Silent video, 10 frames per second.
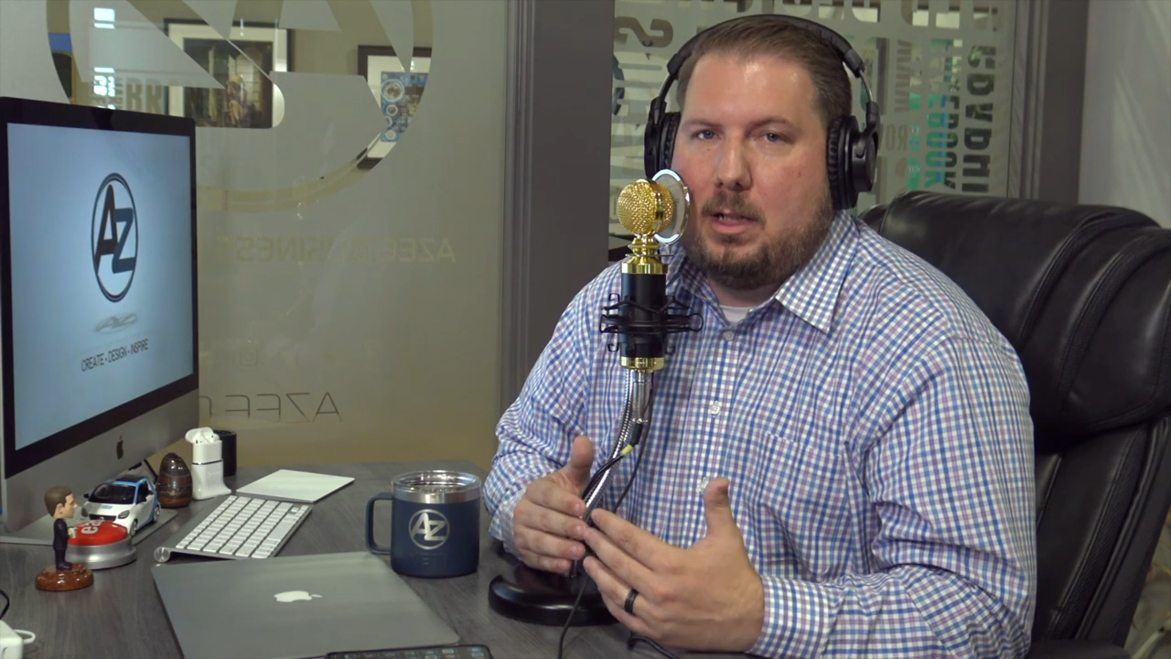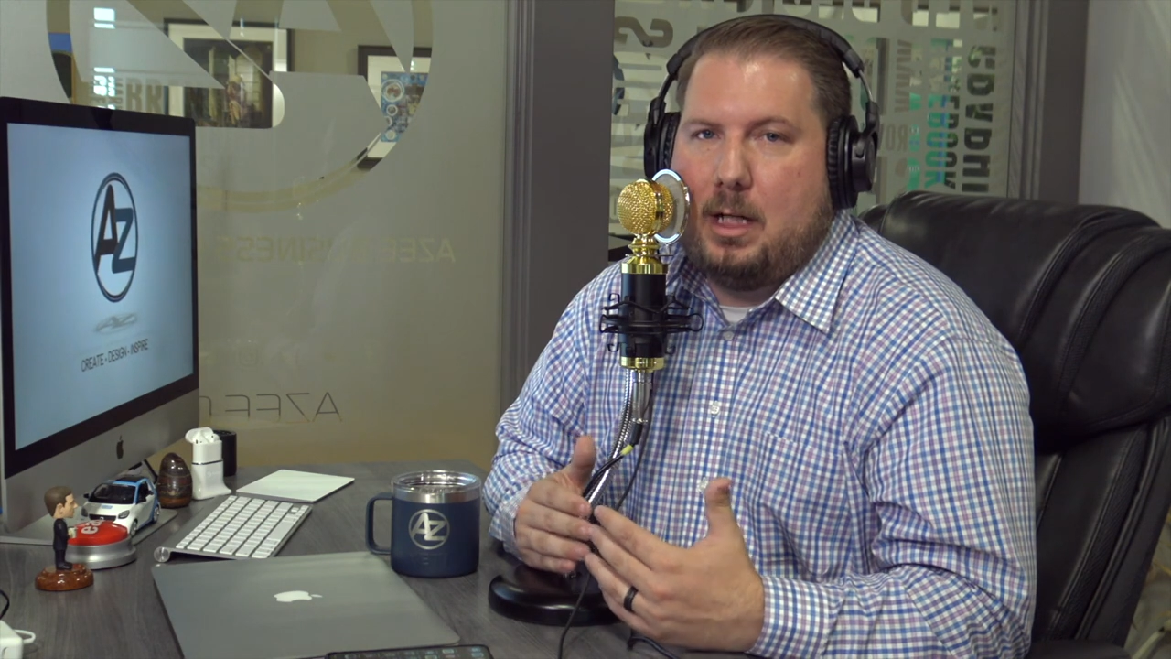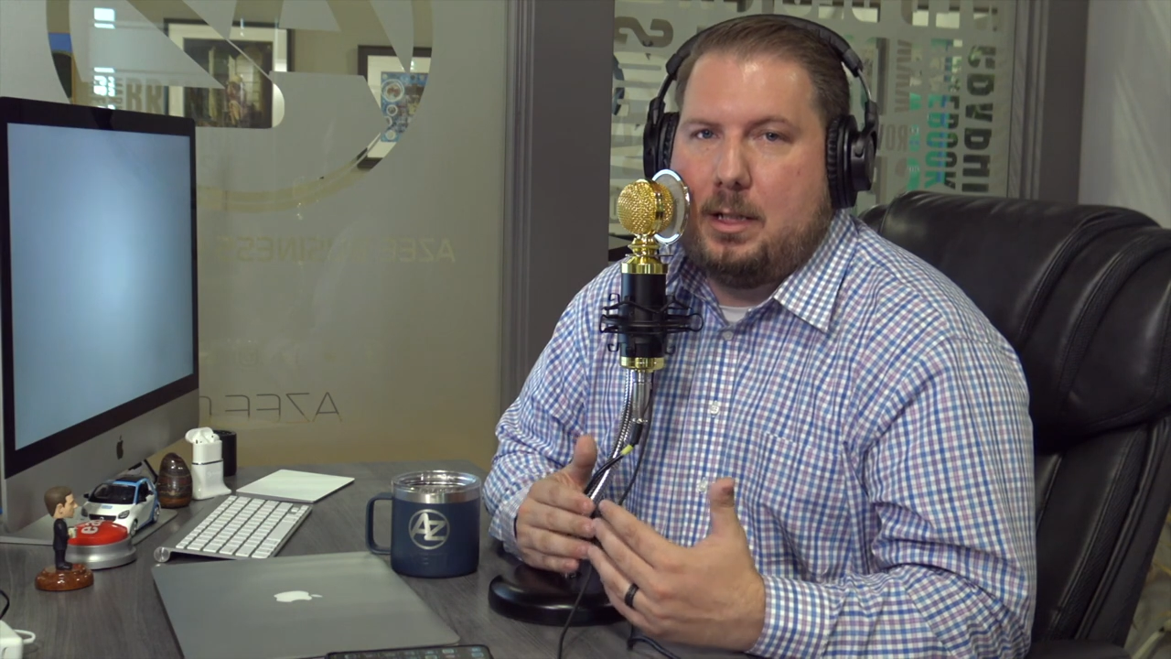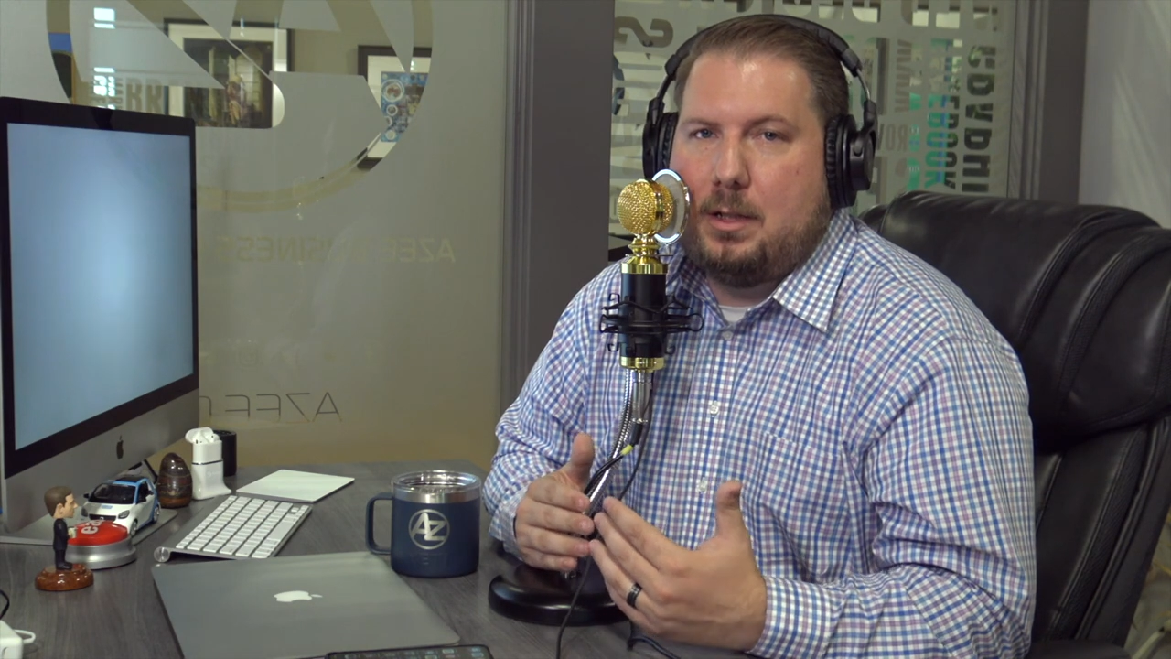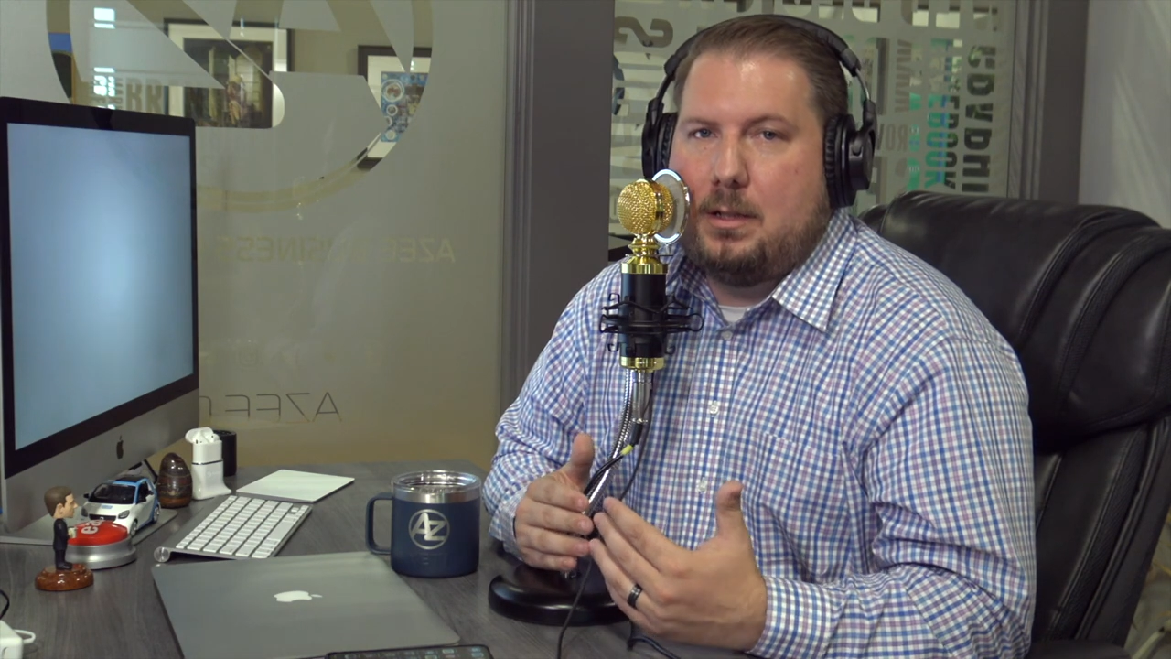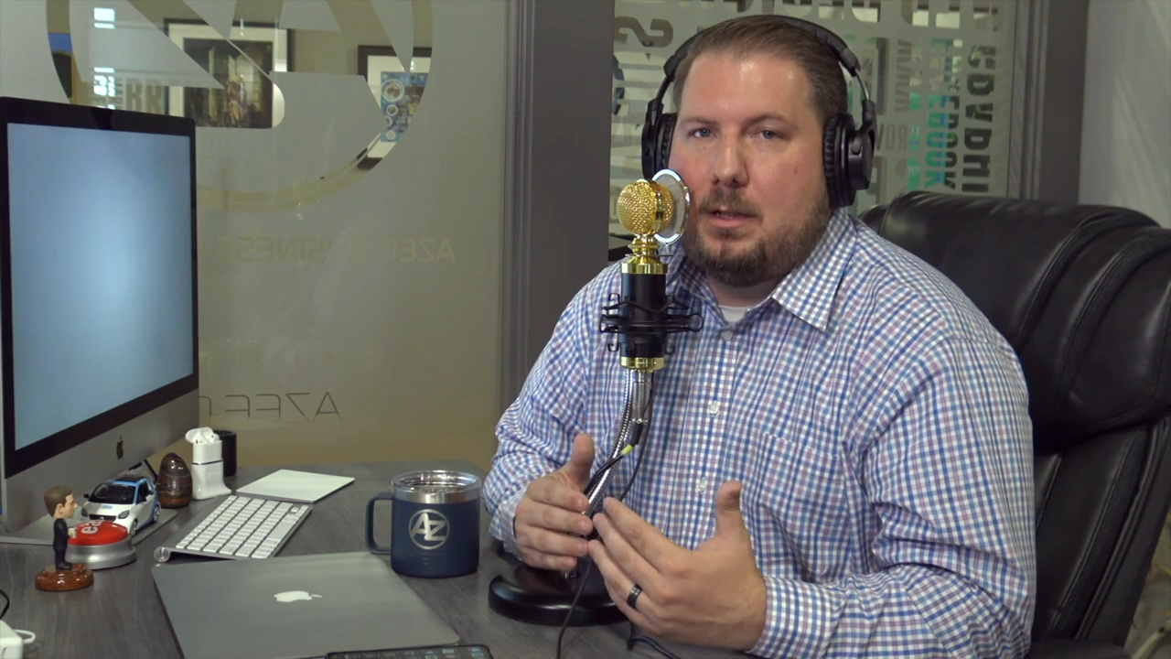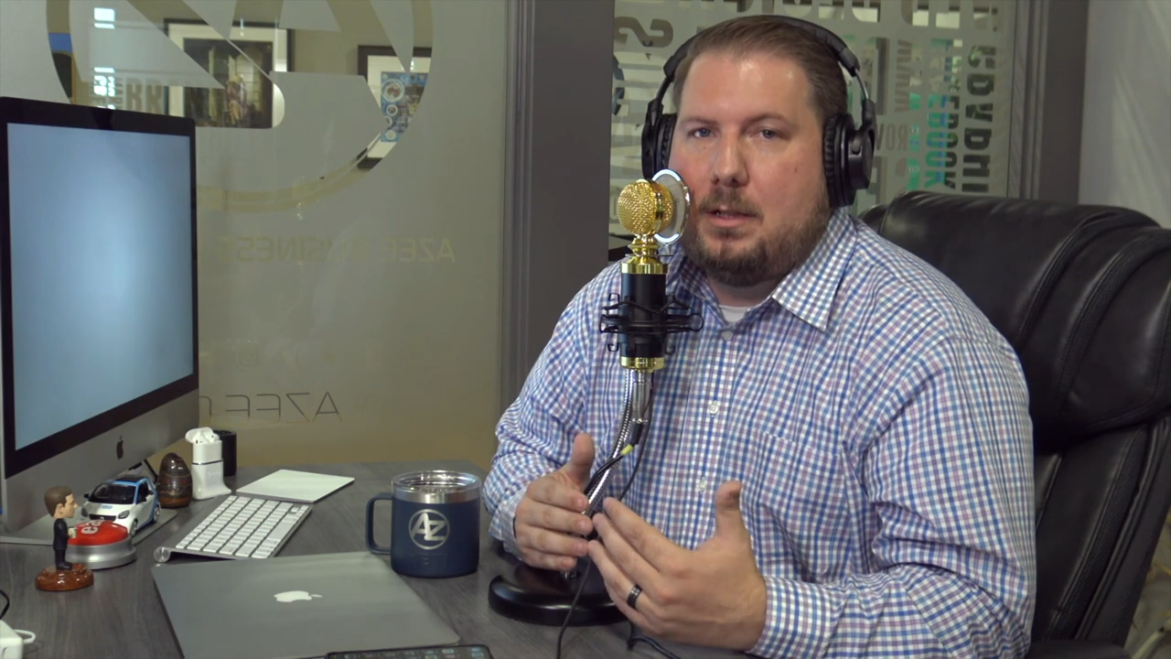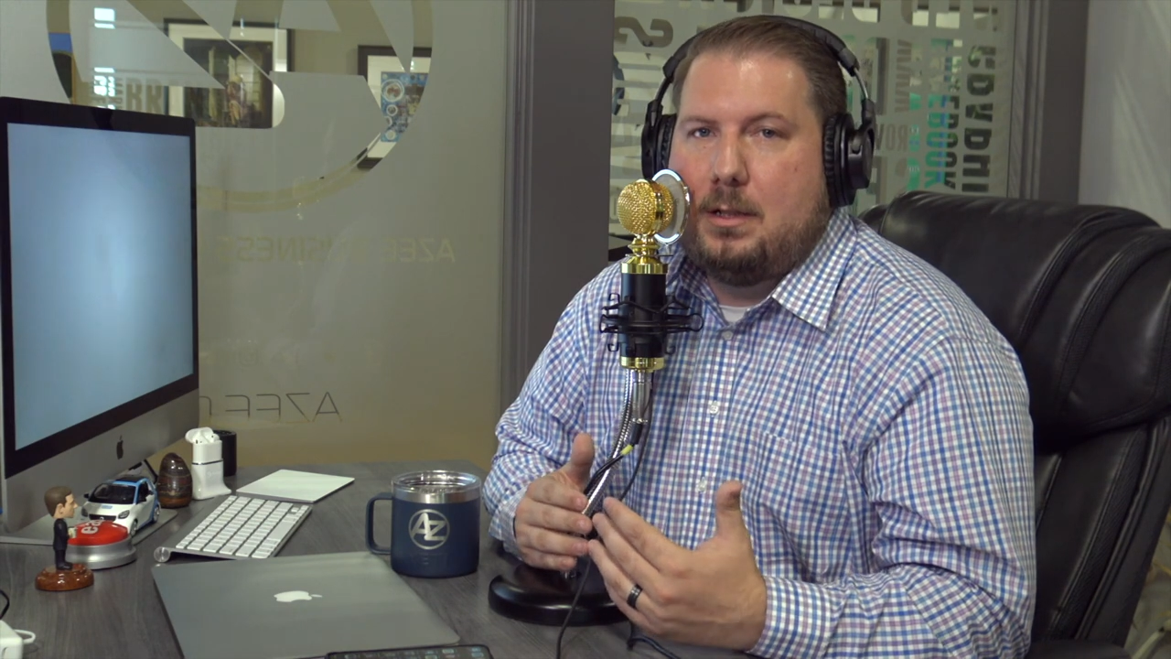on their